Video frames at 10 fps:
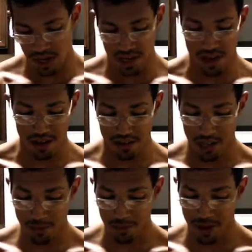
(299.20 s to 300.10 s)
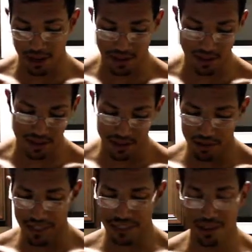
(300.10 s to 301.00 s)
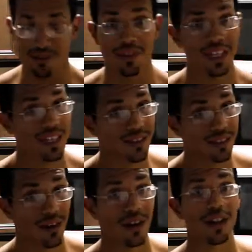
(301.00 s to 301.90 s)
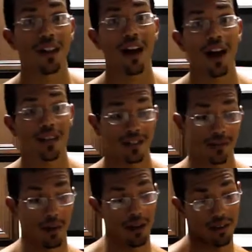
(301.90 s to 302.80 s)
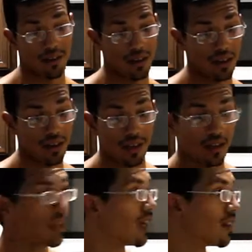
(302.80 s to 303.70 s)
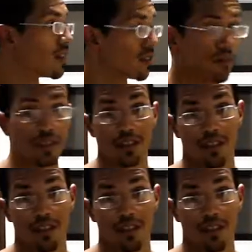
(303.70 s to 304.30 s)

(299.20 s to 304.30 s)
Now keep in mind, the servings of these are a lot smaller than the servings